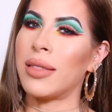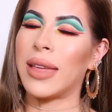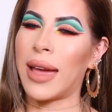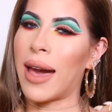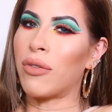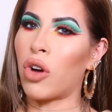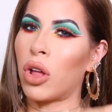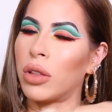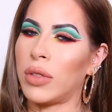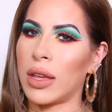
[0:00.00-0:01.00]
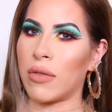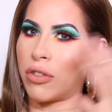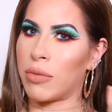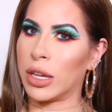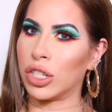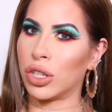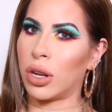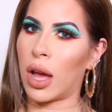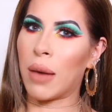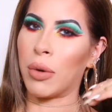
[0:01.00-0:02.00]
They have all of the
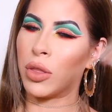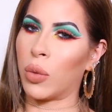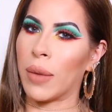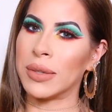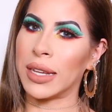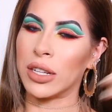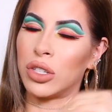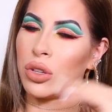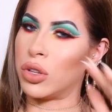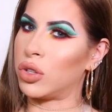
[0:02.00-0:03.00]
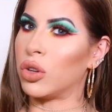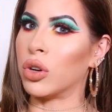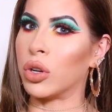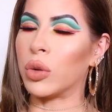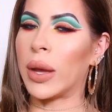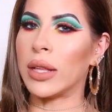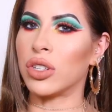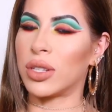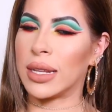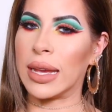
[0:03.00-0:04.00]
information up on the website as soon as you go to it,
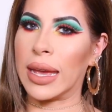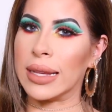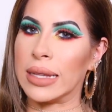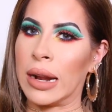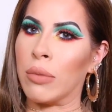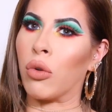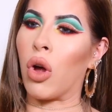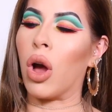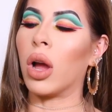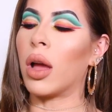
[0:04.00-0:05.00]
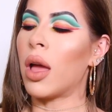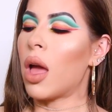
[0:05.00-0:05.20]
just in case that I'm wrong.